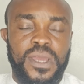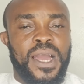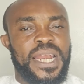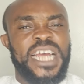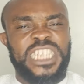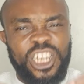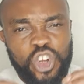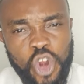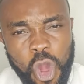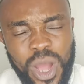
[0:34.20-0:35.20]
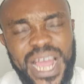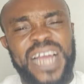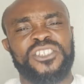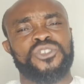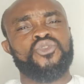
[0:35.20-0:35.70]
And as long
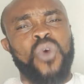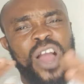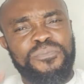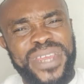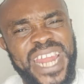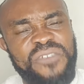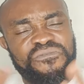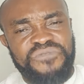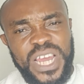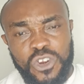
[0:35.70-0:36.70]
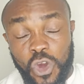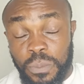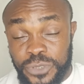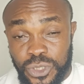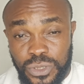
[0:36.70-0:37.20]
as you have been
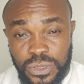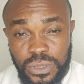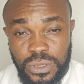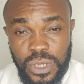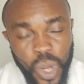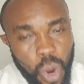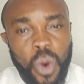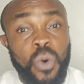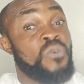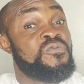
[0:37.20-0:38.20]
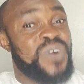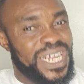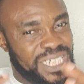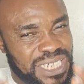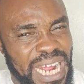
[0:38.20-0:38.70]
enveloped or
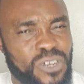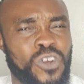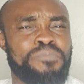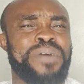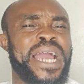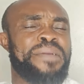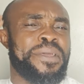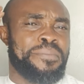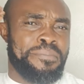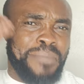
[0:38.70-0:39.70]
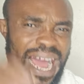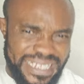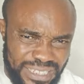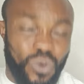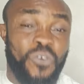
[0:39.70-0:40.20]
overshadowed by
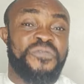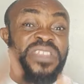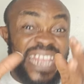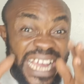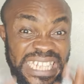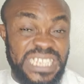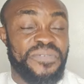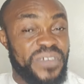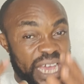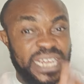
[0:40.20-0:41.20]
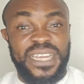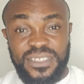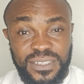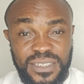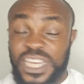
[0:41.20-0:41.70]
mass of negative
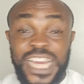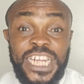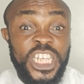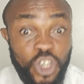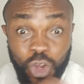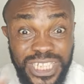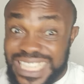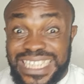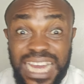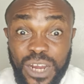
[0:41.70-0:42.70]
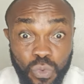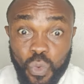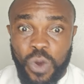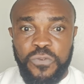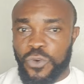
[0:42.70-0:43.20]
energies, nothing can
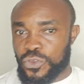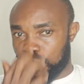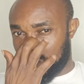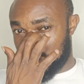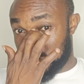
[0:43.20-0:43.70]
work for you.